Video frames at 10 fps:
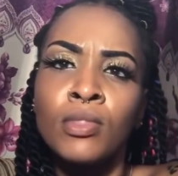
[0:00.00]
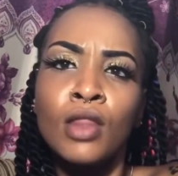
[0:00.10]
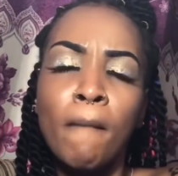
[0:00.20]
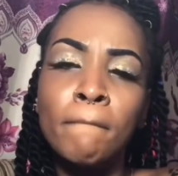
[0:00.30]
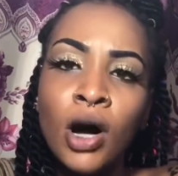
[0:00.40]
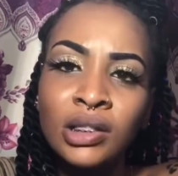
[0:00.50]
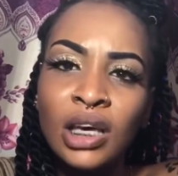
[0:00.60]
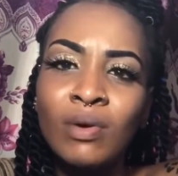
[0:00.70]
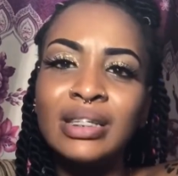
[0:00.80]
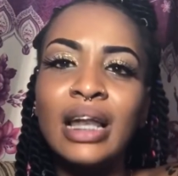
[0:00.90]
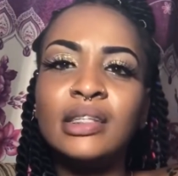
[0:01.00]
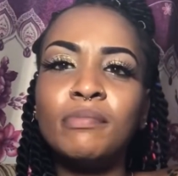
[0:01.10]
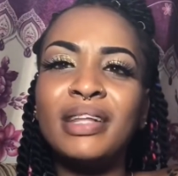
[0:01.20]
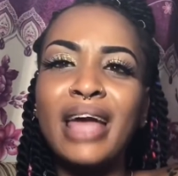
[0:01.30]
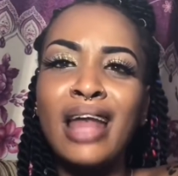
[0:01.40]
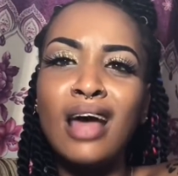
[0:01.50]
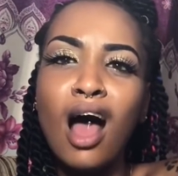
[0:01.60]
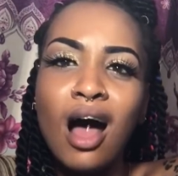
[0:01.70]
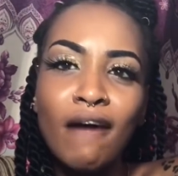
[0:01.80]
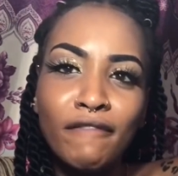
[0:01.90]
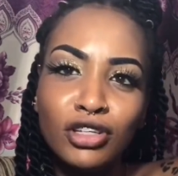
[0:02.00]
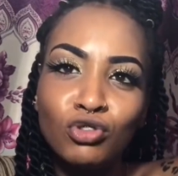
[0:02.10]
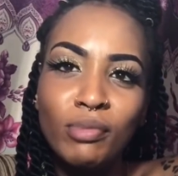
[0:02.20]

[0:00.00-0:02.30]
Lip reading: but it was a little bit kind of offish too,